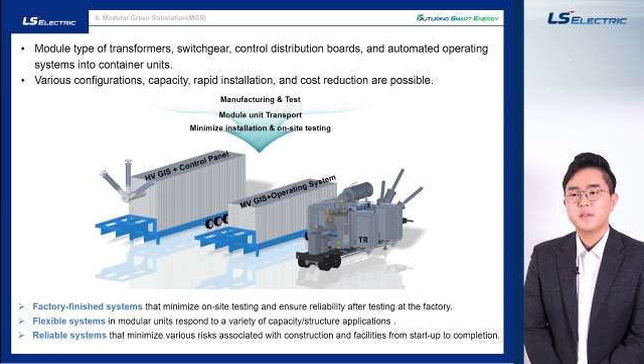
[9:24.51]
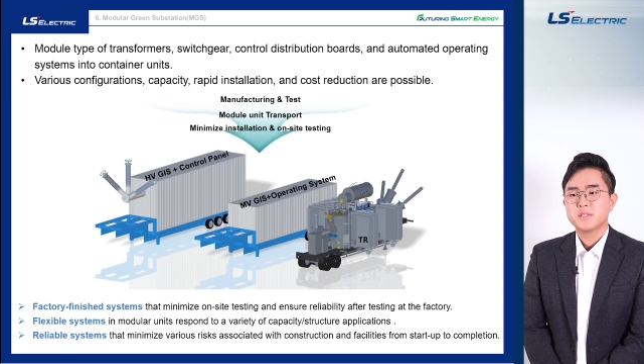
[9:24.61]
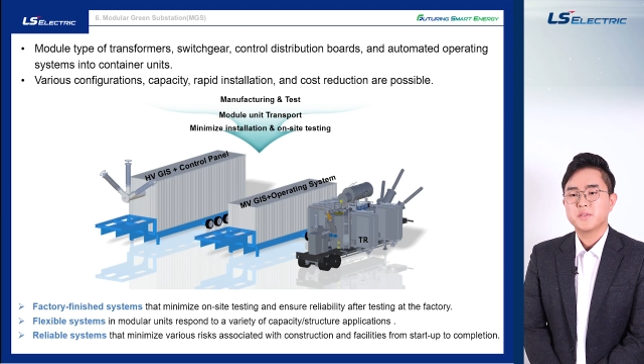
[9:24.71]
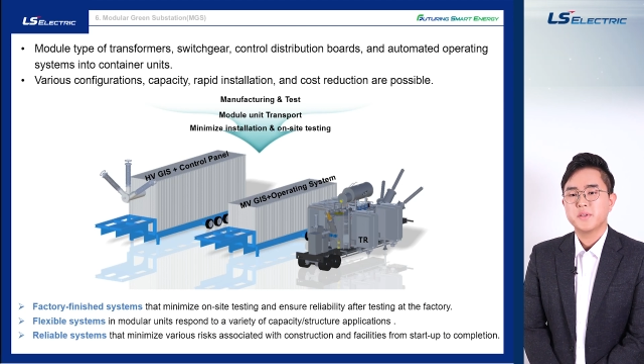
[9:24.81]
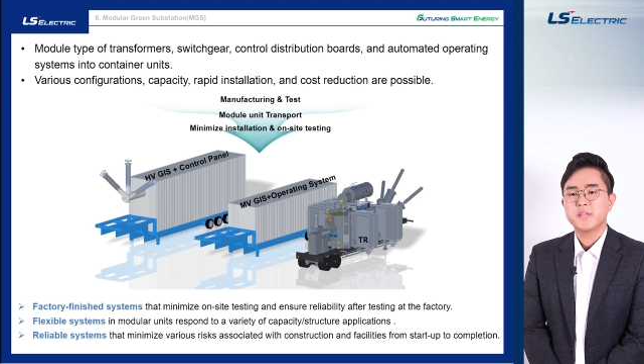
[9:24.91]

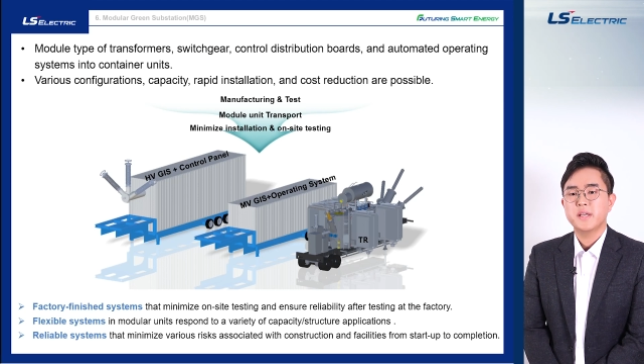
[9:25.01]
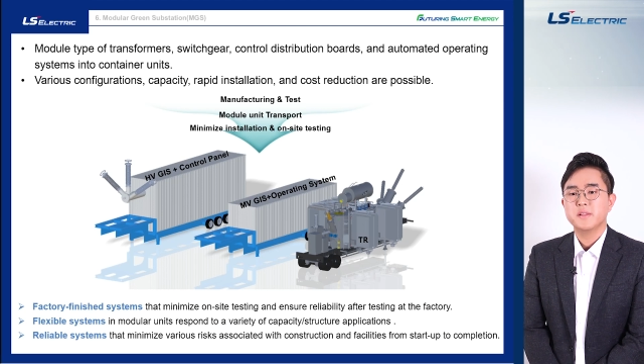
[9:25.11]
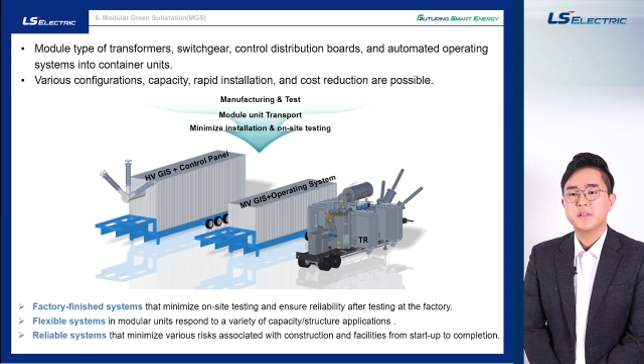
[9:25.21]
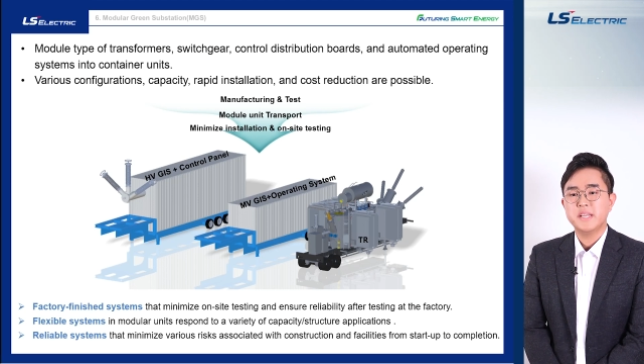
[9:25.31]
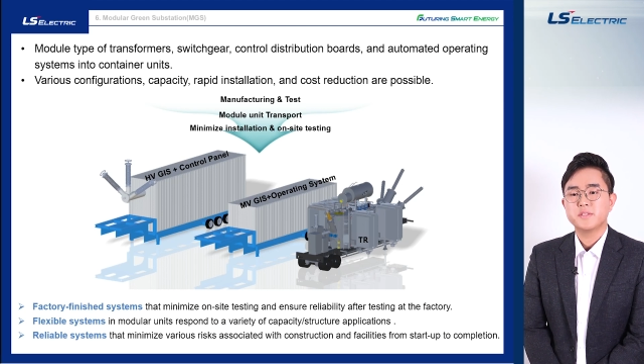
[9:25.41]
so it
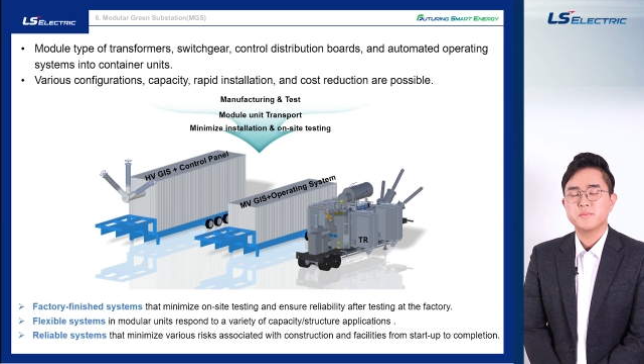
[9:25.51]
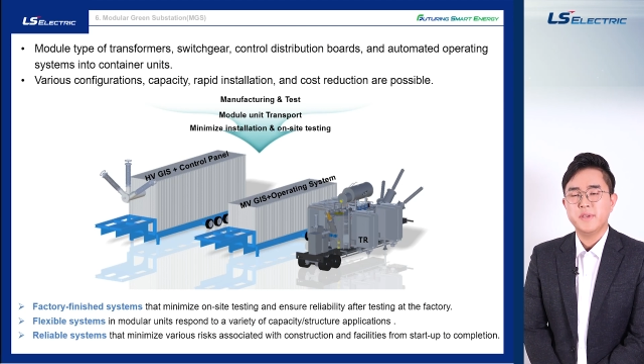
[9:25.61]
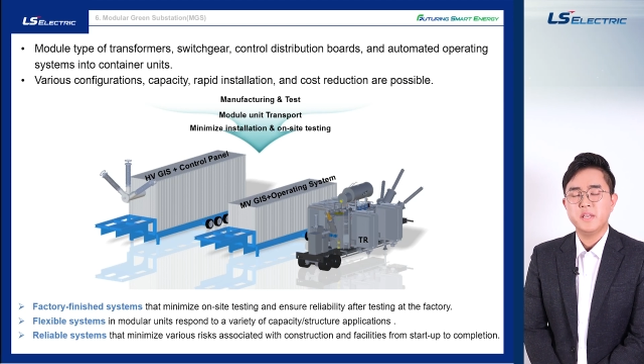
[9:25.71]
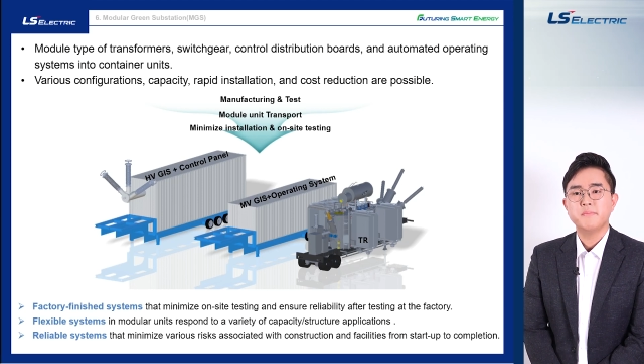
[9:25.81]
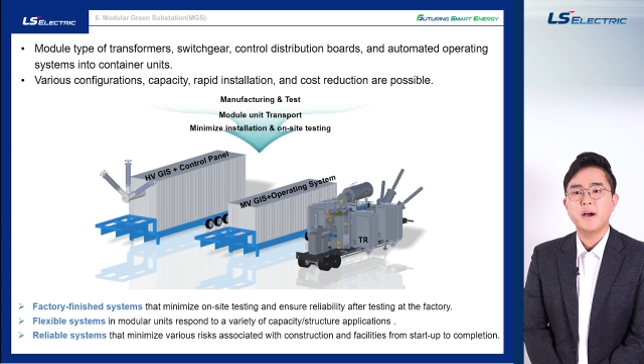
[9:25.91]
can lead to
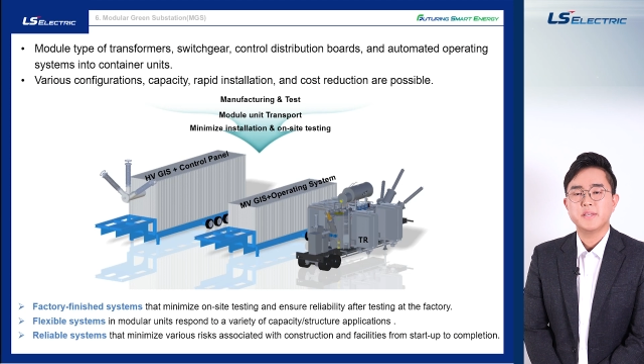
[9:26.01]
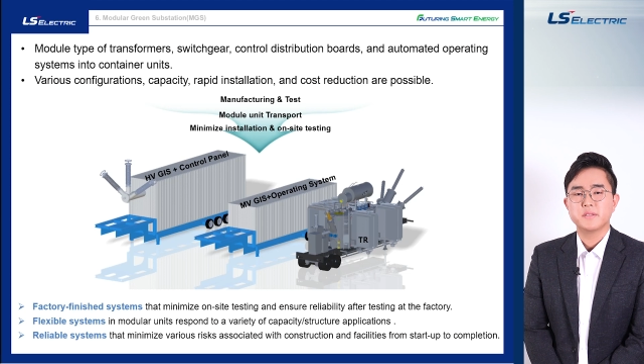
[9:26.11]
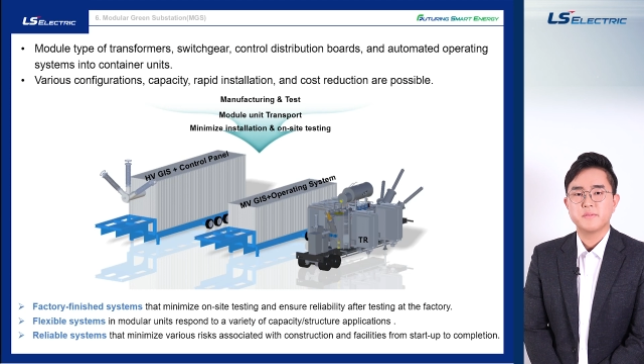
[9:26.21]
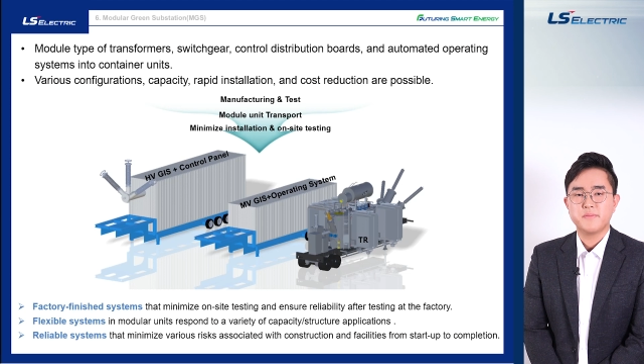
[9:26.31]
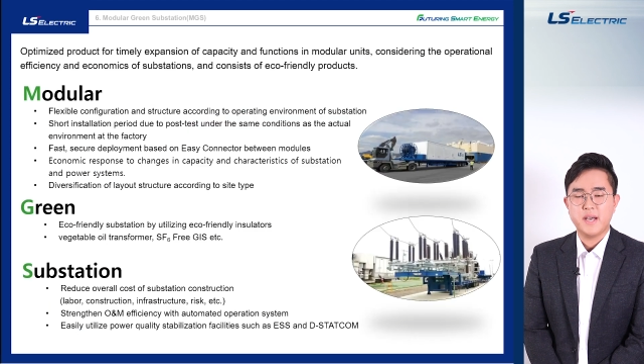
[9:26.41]
minimize
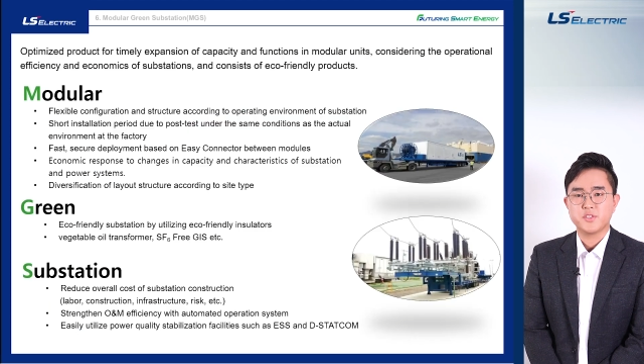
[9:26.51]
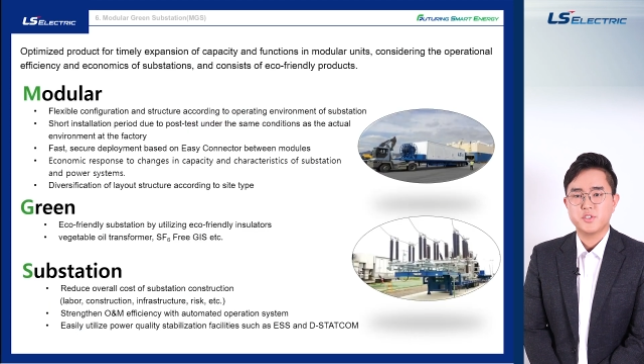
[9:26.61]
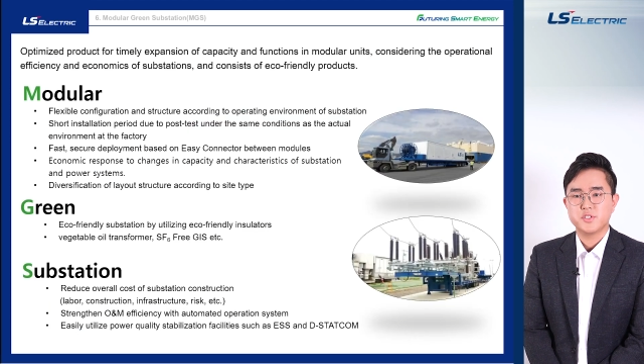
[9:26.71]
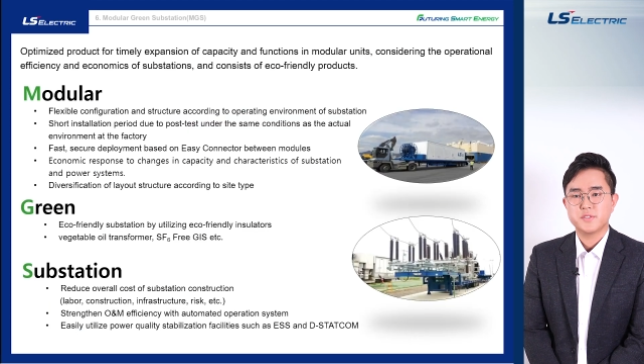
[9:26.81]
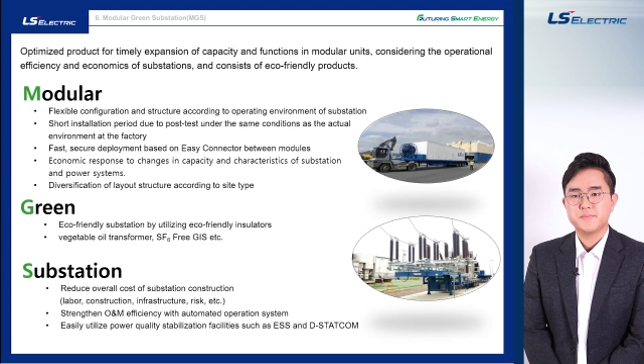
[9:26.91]
the
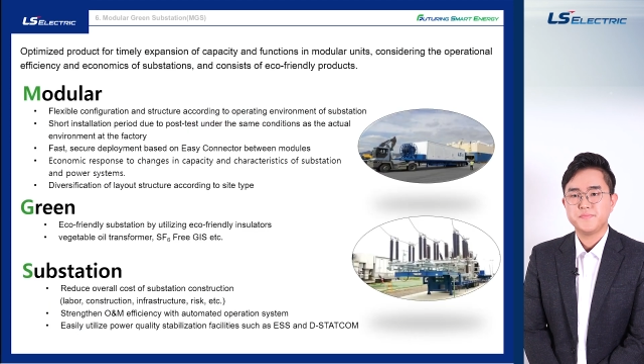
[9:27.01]
factors.